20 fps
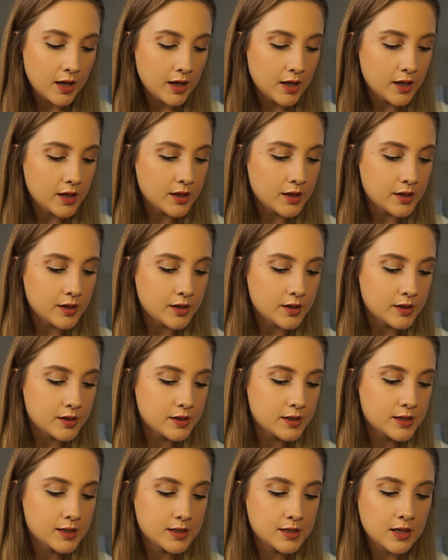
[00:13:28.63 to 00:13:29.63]

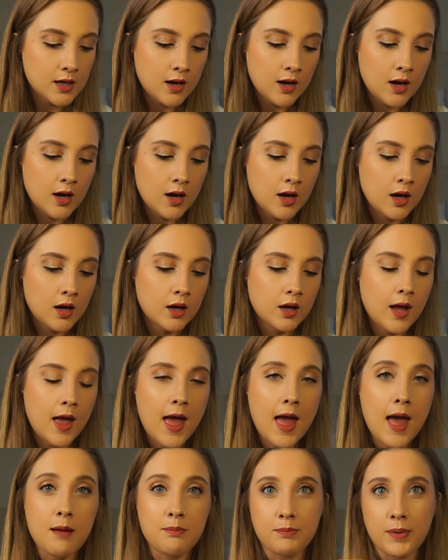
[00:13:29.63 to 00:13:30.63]
is
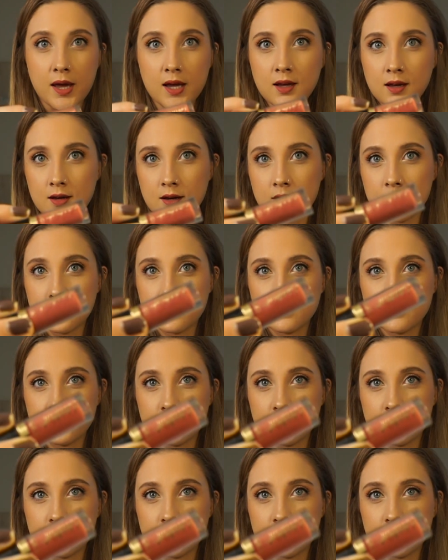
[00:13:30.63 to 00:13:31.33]
Epic.